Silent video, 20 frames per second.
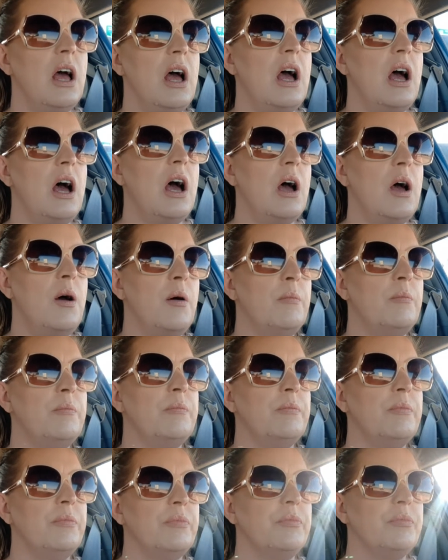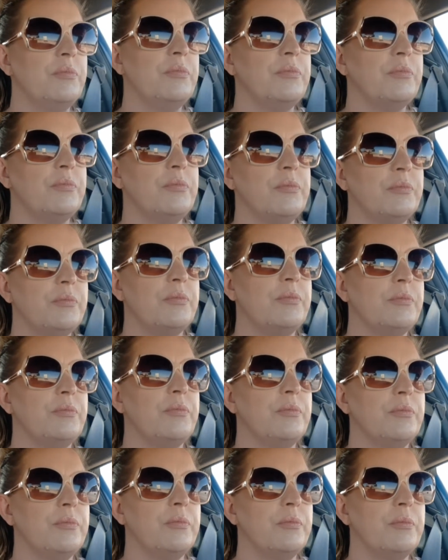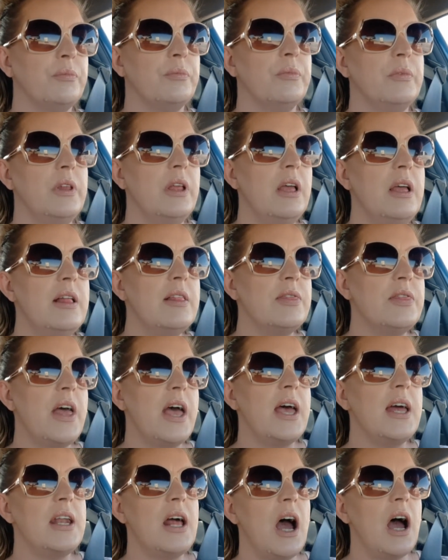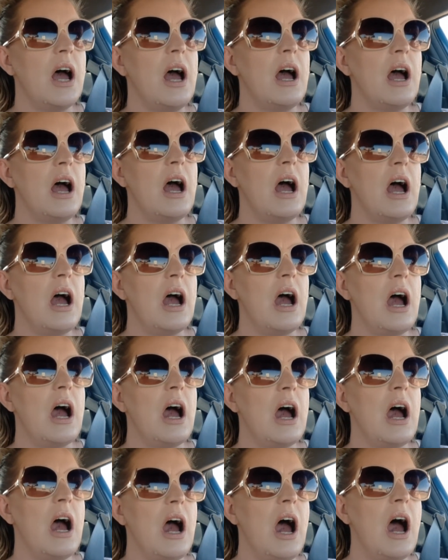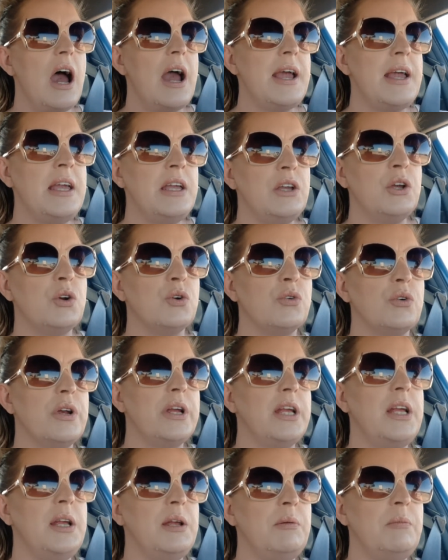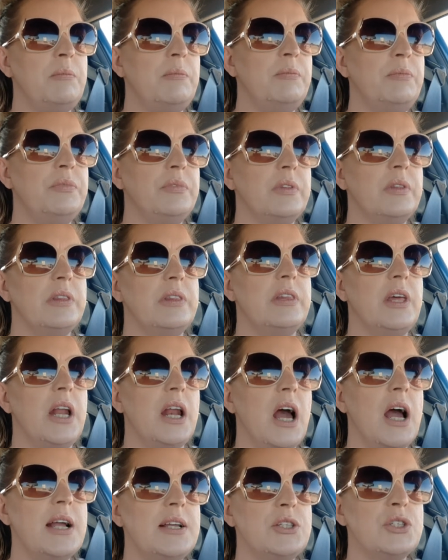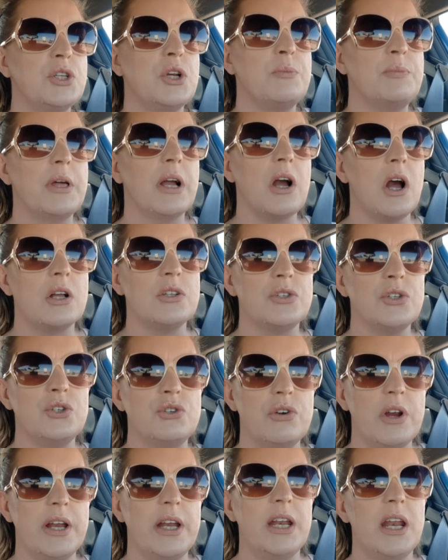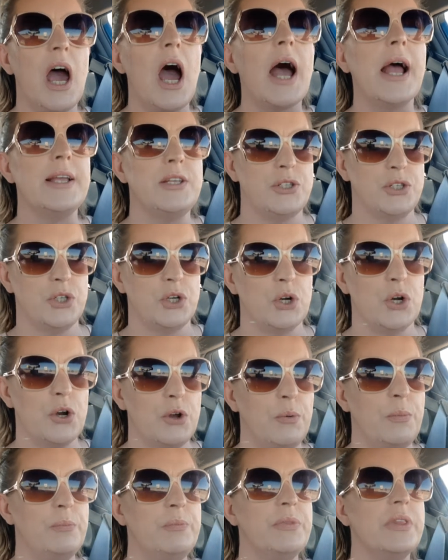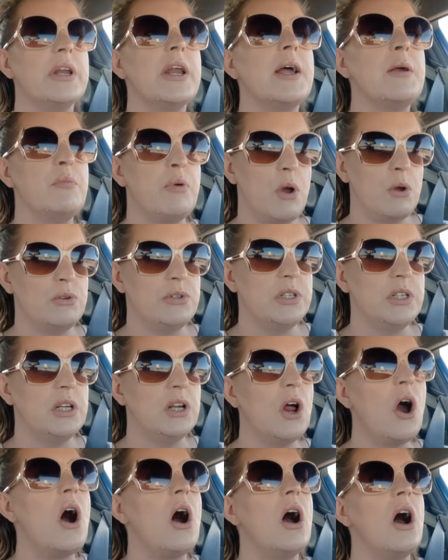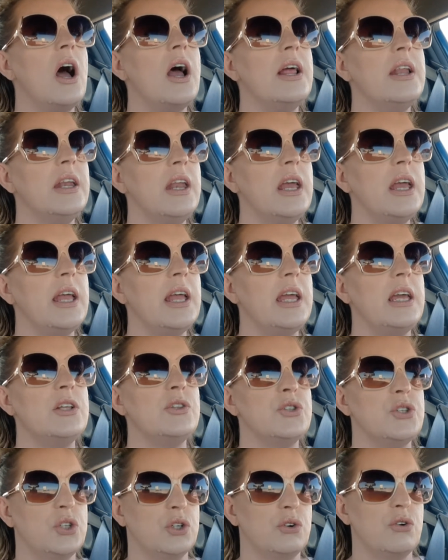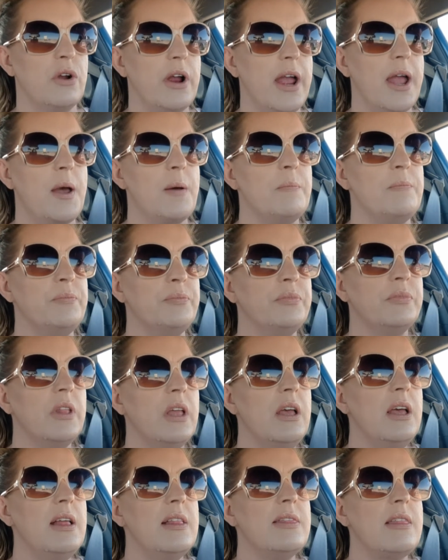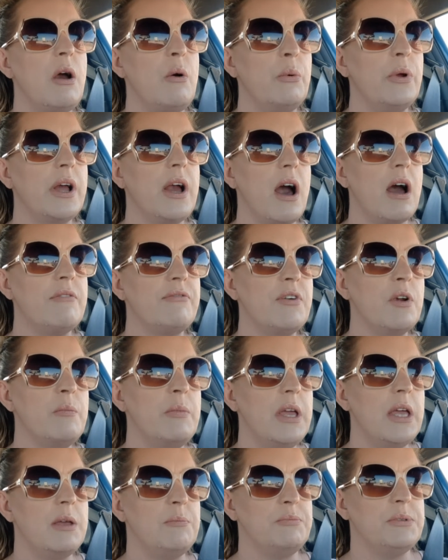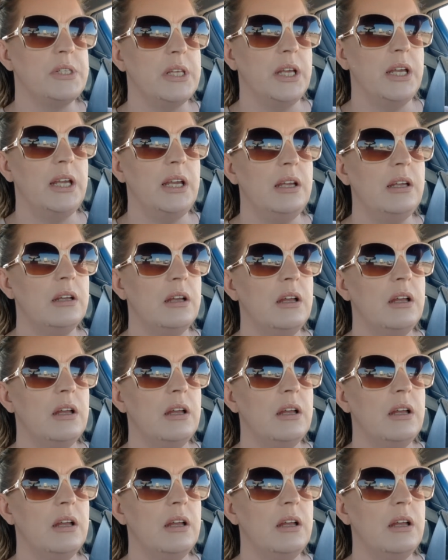Um, that eye cream that eye serum, that concentrated eye serum that I posted on Instagram that we got from Ipsy,